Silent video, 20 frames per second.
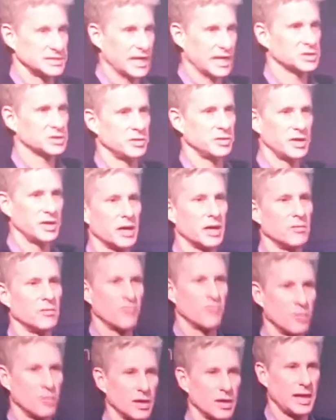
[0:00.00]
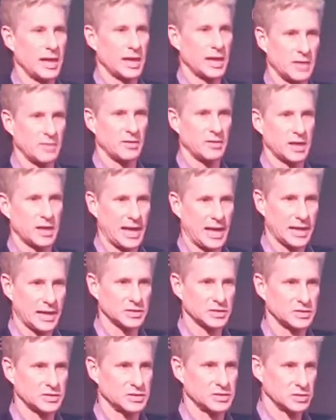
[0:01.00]
actually become full economic
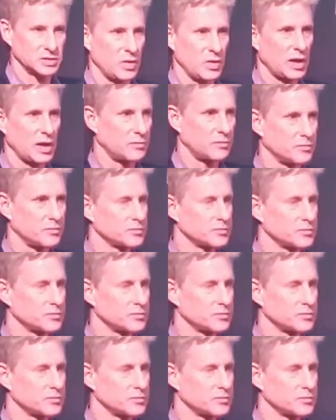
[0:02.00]
actors as well.